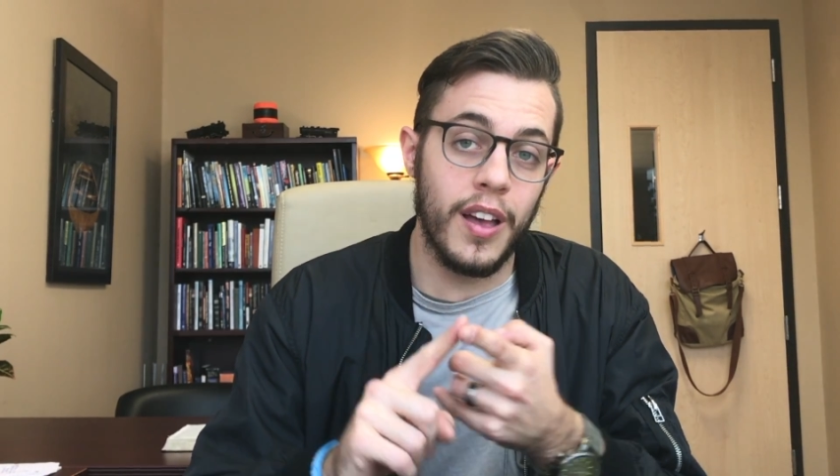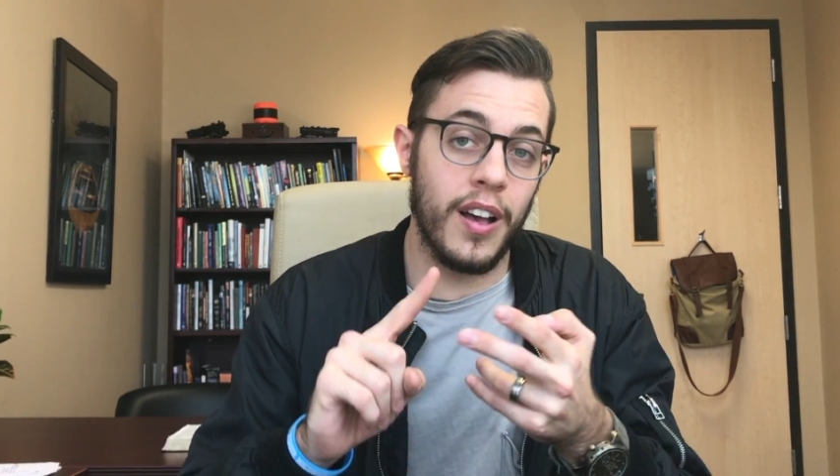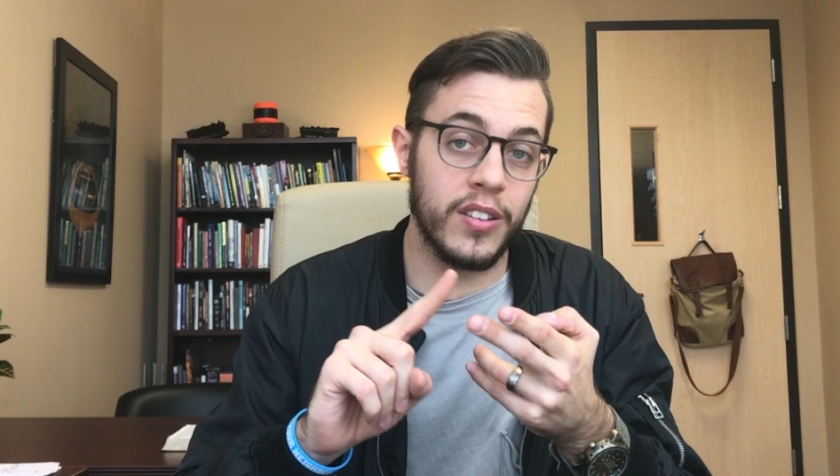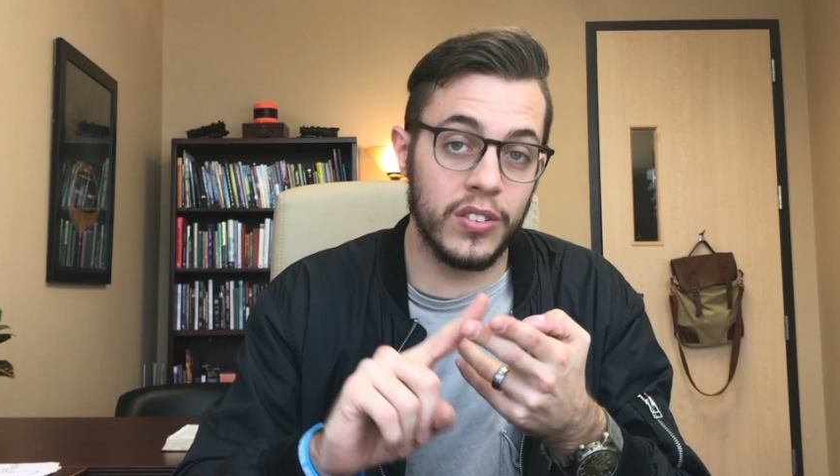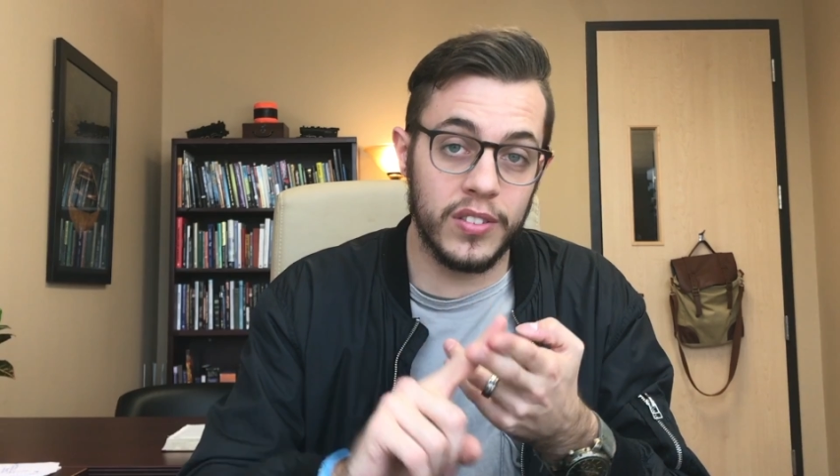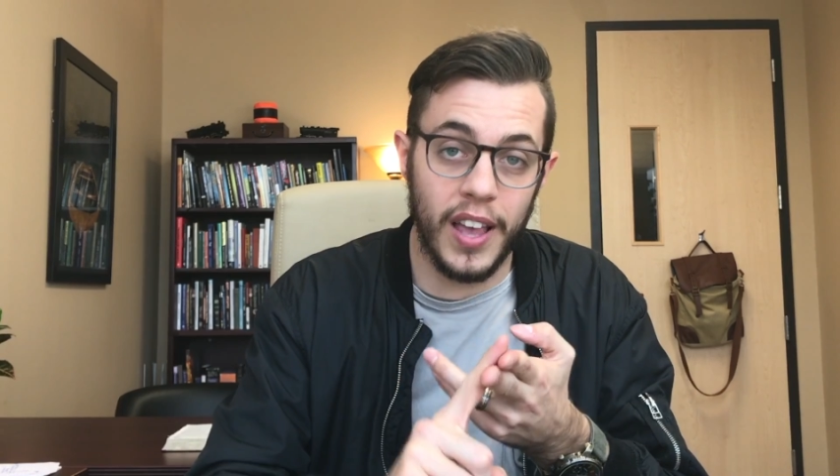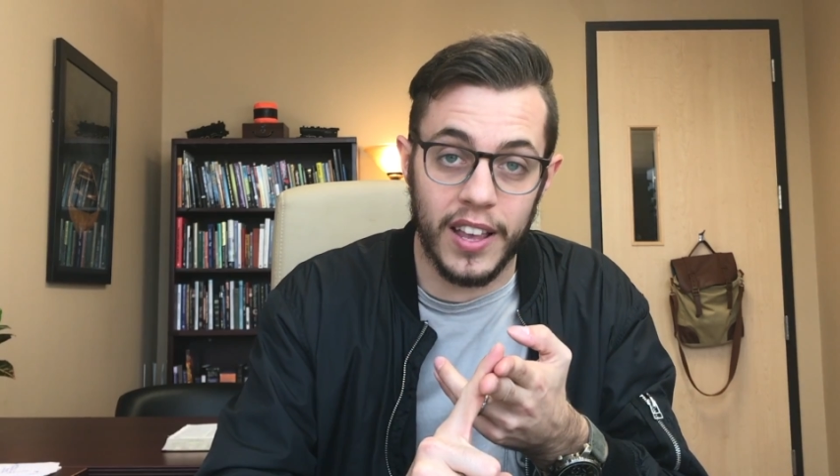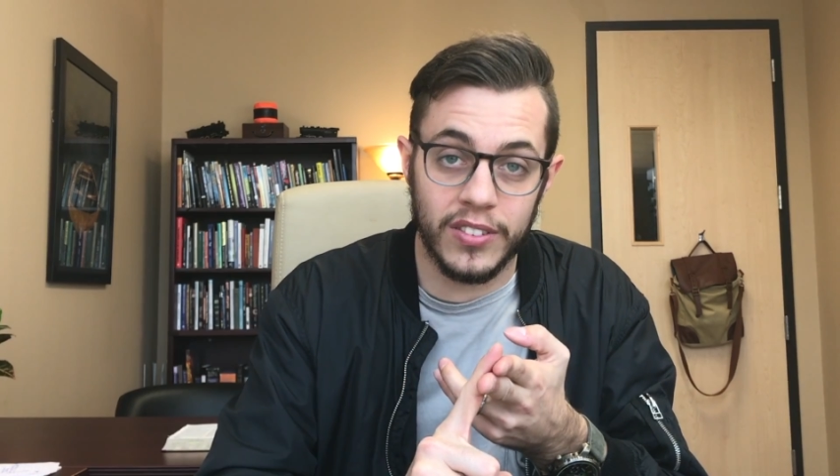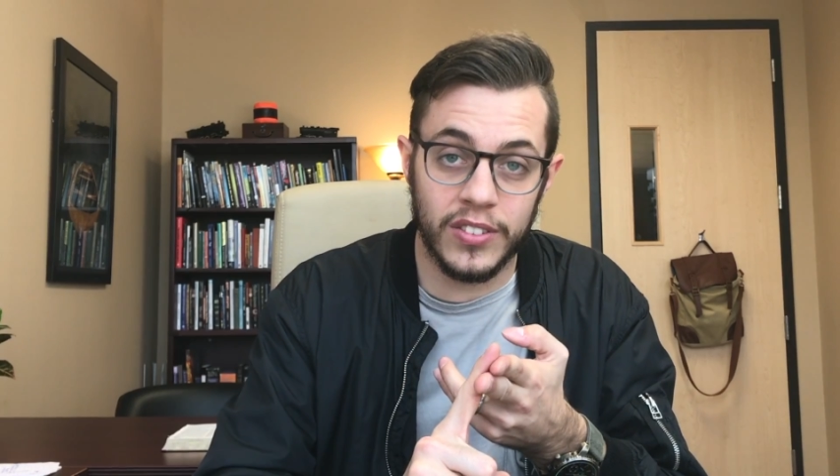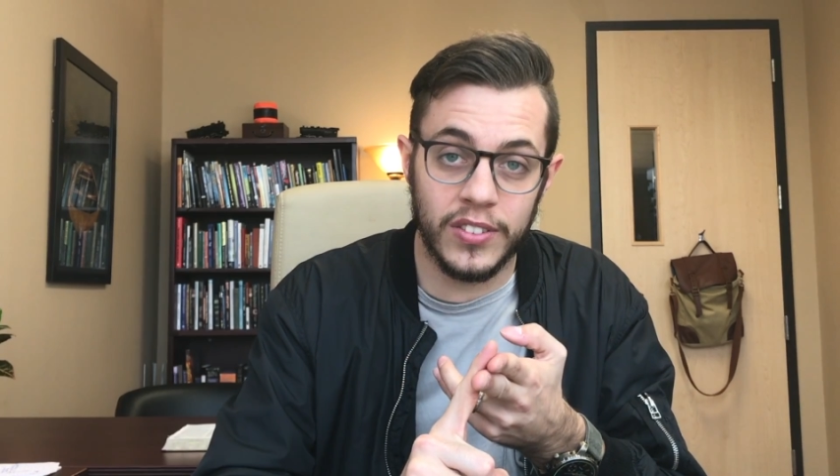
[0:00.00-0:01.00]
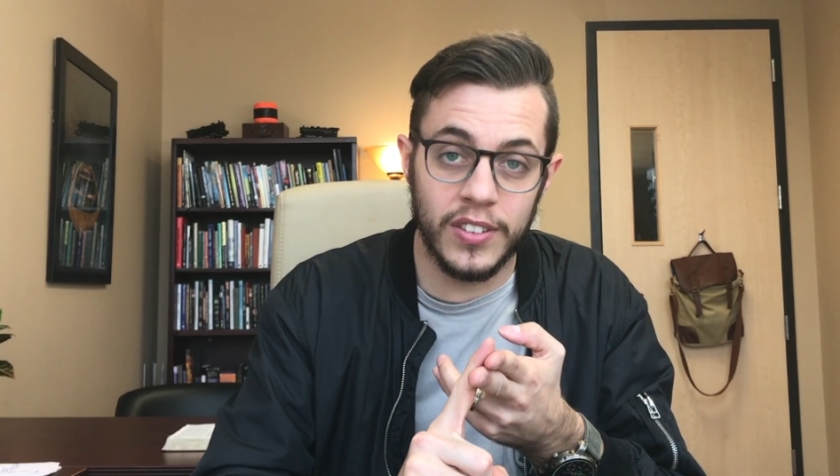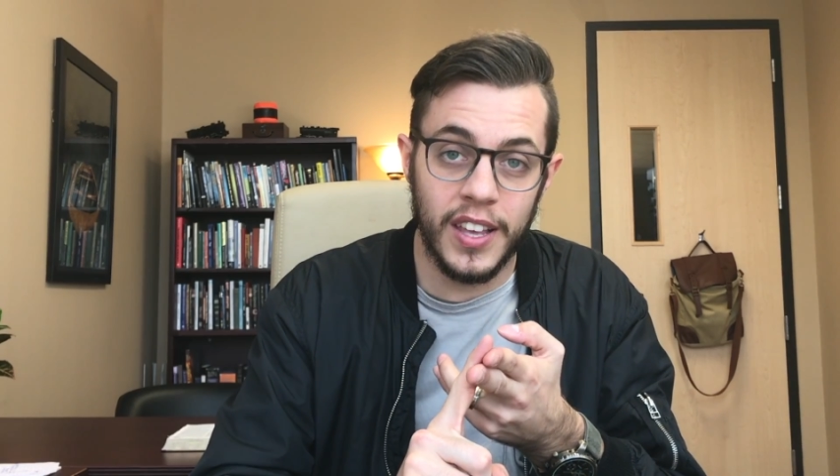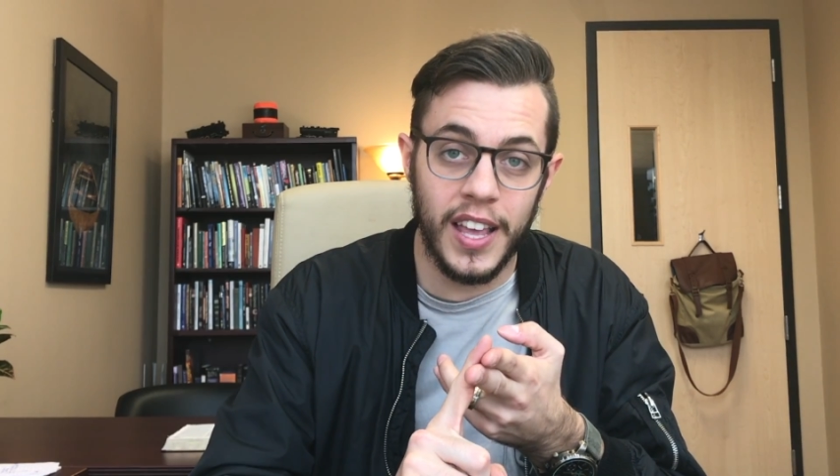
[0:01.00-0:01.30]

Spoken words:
assess,